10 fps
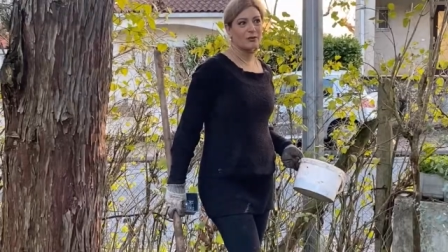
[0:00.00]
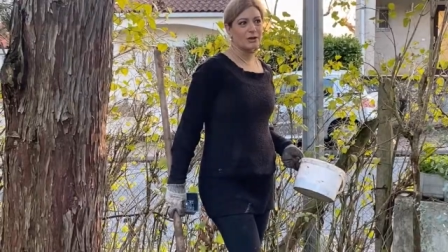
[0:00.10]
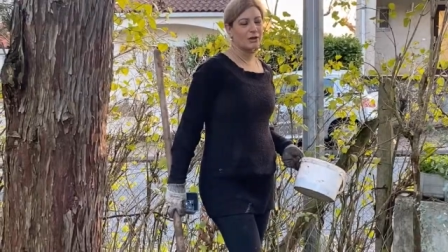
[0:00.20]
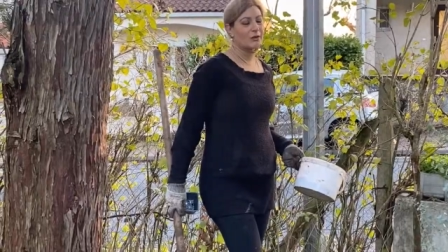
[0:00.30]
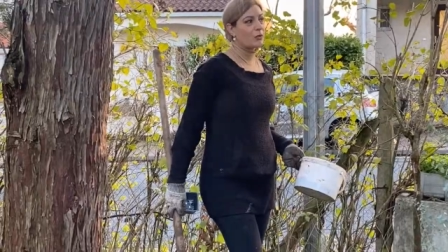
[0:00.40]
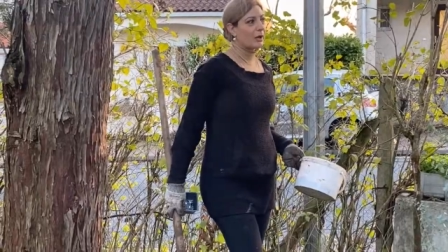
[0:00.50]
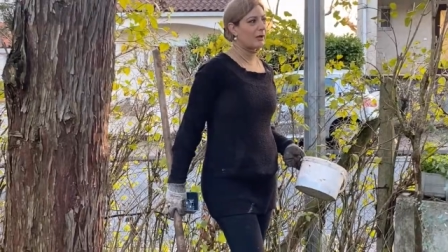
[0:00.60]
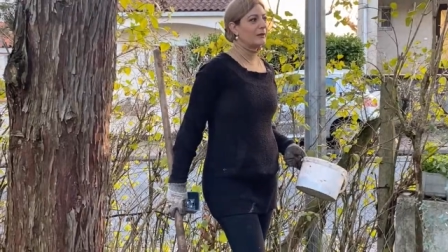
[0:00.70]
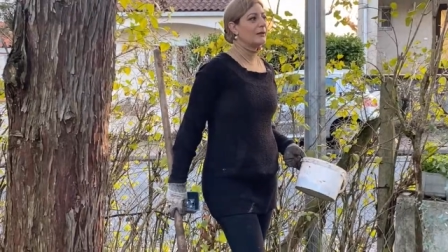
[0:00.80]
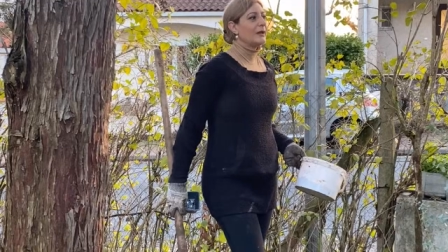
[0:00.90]
really
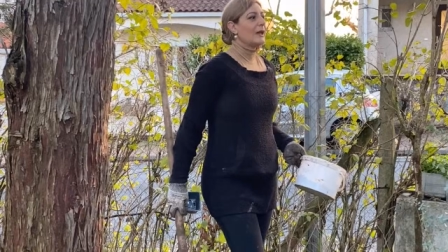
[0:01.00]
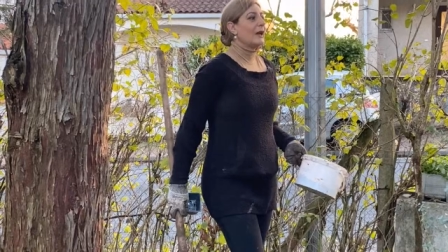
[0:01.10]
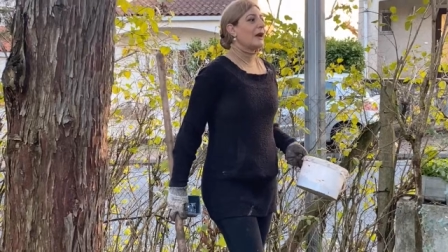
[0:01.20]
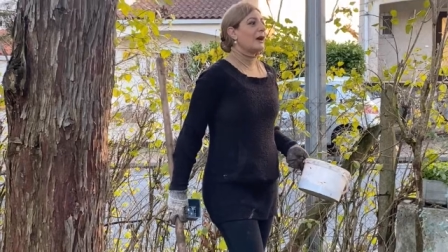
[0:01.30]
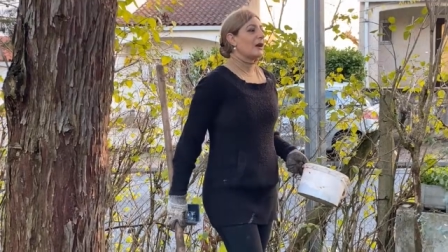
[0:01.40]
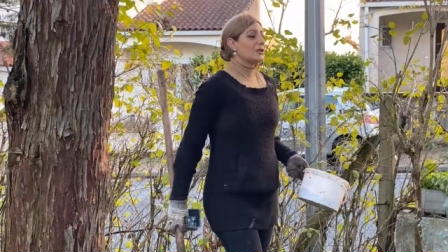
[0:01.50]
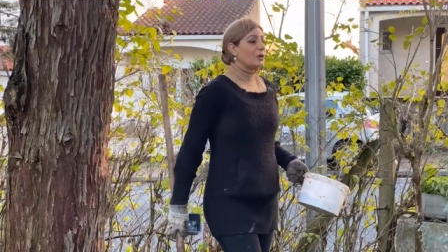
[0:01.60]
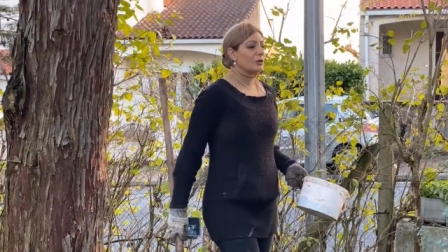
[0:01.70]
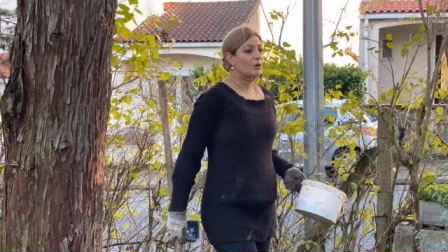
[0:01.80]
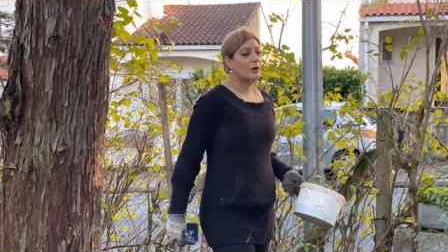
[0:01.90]
well. Uh,
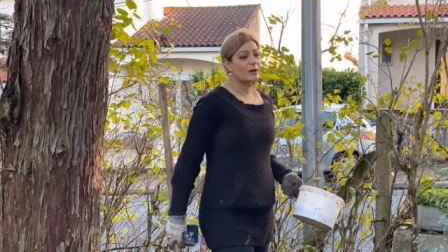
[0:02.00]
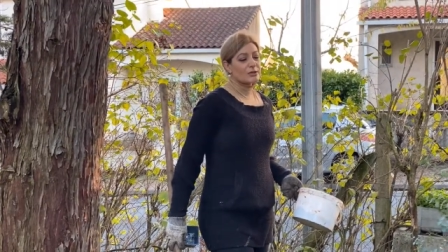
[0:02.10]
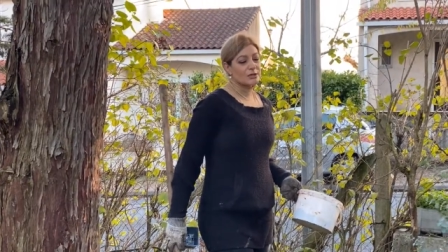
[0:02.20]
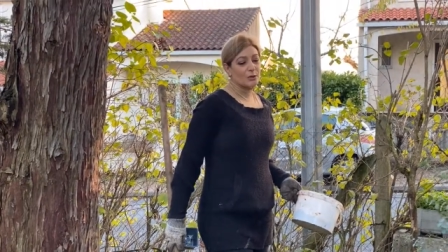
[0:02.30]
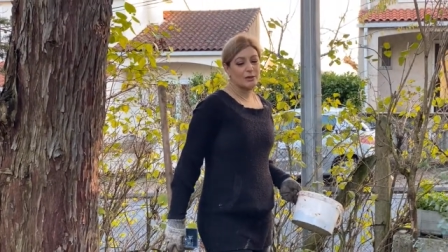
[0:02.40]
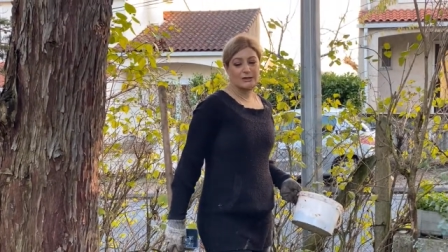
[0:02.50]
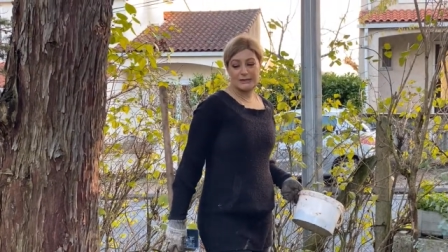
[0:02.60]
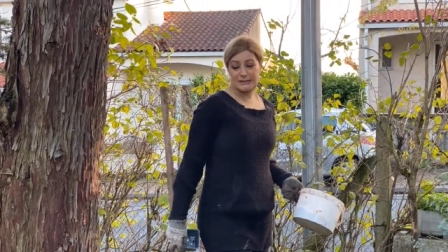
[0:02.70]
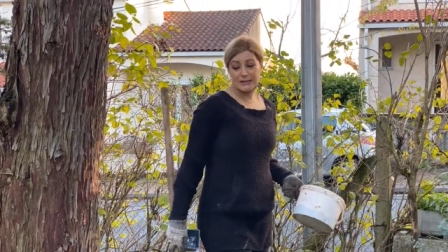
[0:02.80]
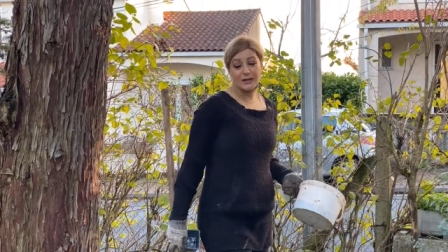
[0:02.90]
although our soil is,